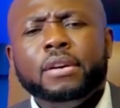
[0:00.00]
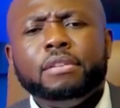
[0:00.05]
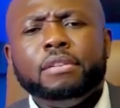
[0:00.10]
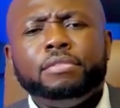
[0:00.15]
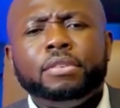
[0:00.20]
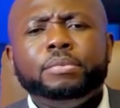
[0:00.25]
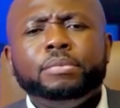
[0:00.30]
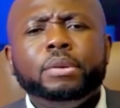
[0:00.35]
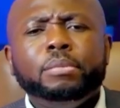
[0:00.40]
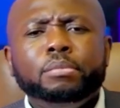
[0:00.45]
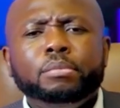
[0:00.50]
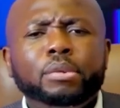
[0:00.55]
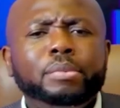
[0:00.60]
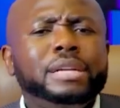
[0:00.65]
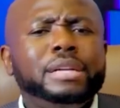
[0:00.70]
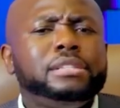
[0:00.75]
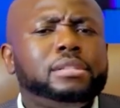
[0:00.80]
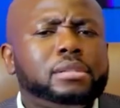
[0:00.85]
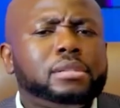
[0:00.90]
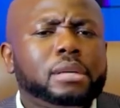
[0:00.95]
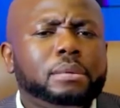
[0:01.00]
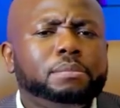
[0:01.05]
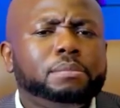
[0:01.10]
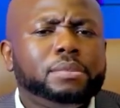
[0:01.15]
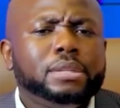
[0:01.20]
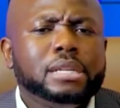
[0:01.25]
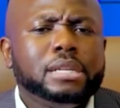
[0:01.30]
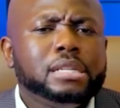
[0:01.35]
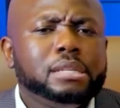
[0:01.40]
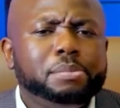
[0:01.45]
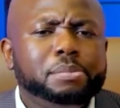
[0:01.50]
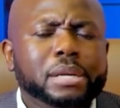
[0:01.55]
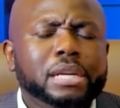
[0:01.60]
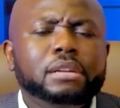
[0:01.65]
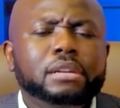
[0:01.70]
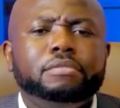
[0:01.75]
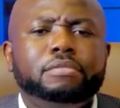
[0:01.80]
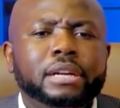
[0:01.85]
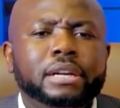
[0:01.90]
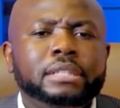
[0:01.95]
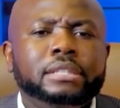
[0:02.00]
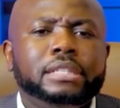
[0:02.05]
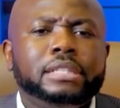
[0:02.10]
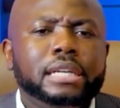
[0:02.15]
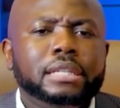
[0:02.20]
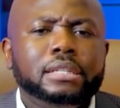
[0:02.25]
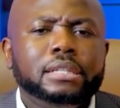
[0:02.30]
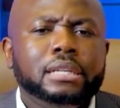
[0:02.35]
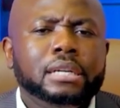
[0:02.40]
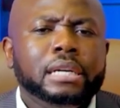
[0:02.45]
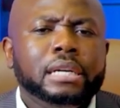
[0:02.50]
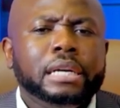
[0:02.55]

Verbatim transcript: from the moment something is being invented,